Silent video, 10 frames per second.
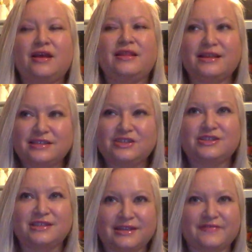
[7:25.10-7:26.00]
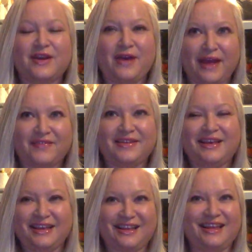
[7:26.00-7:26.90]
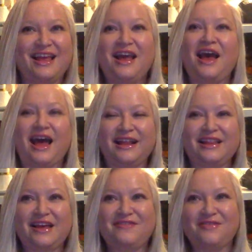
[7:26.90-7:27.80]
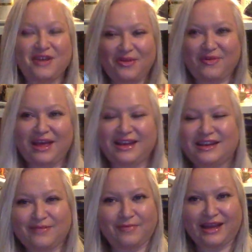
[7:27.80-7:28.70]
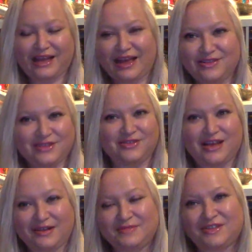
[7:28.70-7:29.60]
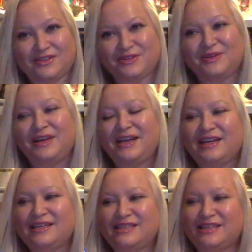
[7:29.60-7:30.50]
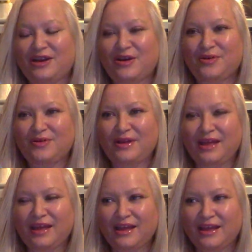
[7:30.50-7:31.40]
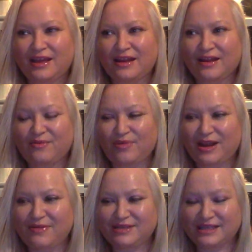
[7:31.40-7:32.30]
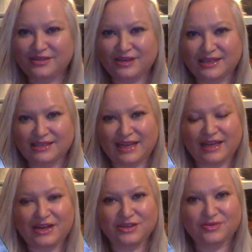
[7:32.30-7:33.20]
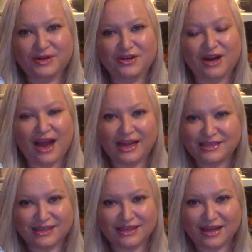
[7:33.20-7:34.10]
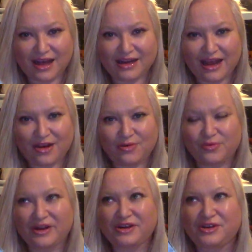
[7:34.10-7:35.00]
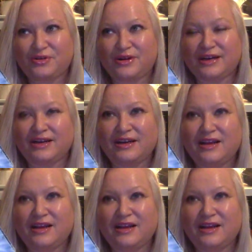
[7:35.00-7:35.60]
That's interesting. Okay. I love when my counsel comes through. So what I was hearing is like, here's where you're icing God out, where you're